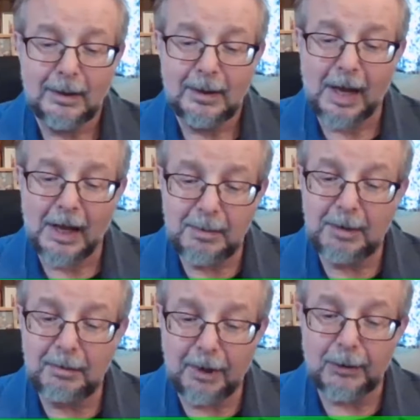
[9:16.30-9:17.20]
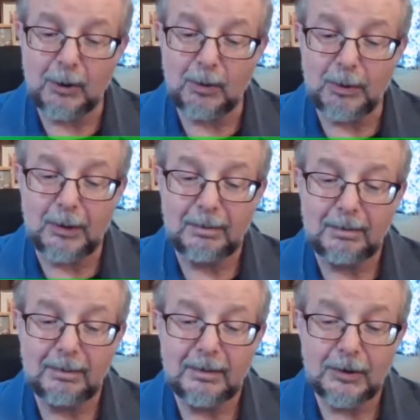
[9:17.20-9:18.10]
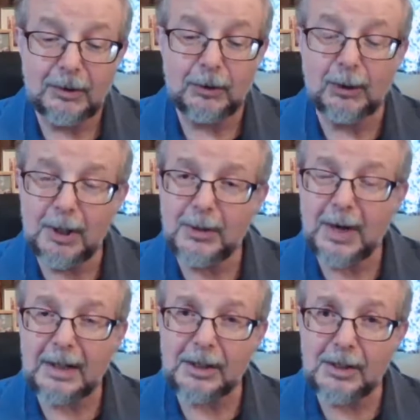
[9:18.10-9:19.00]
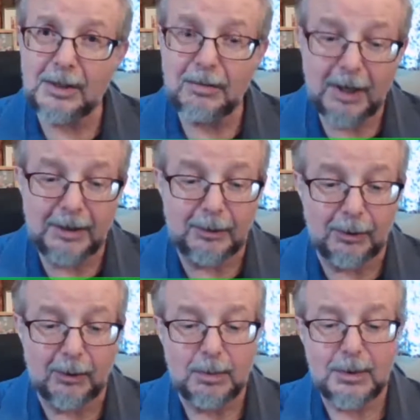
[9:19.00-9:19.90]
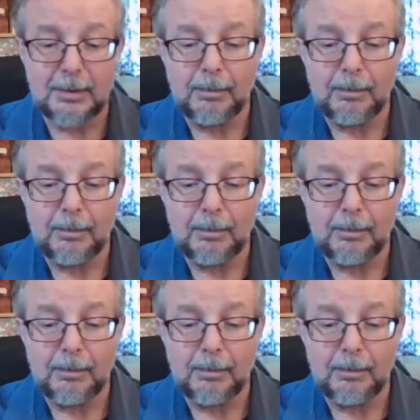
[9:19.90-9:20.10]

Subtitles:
and to be vulnerable to the attractions of hate groups.